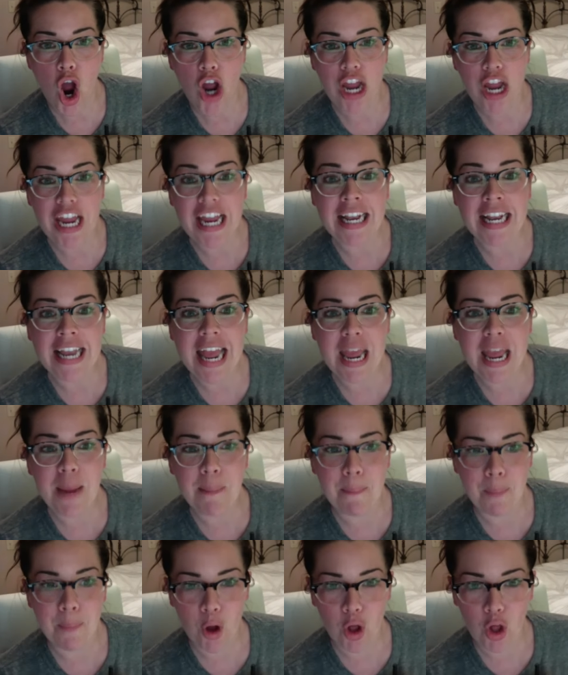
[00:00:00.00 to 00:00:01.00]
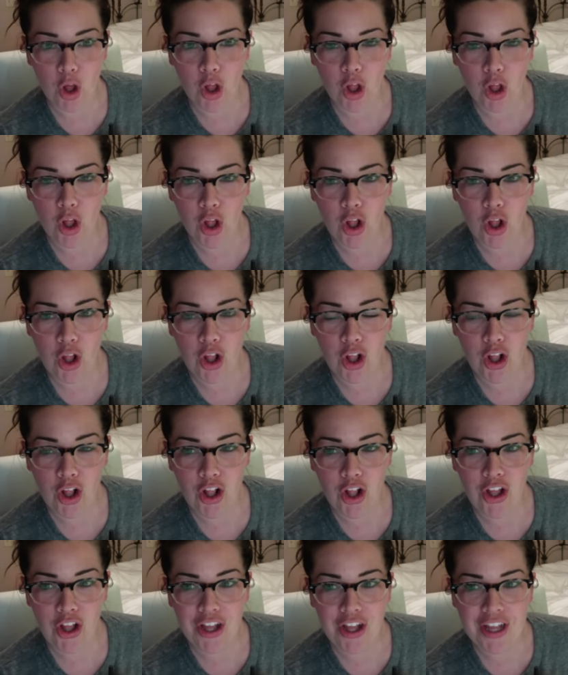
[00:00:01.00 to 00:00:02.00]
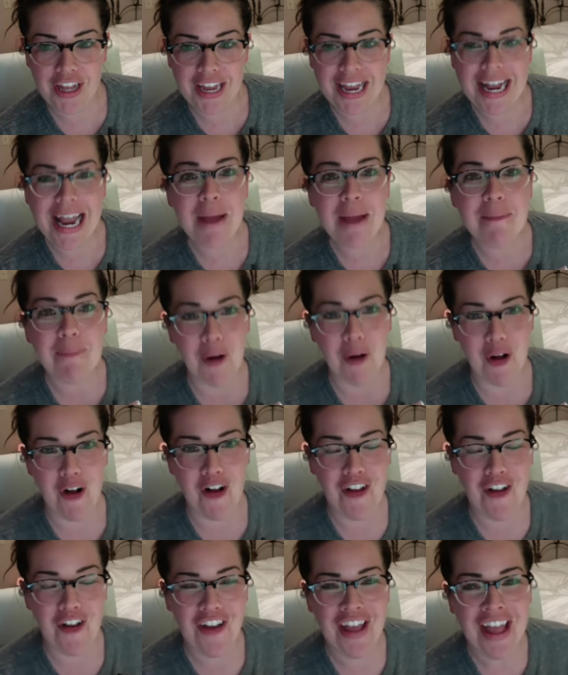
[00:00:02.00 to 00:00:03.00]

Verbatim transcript: in April. In April.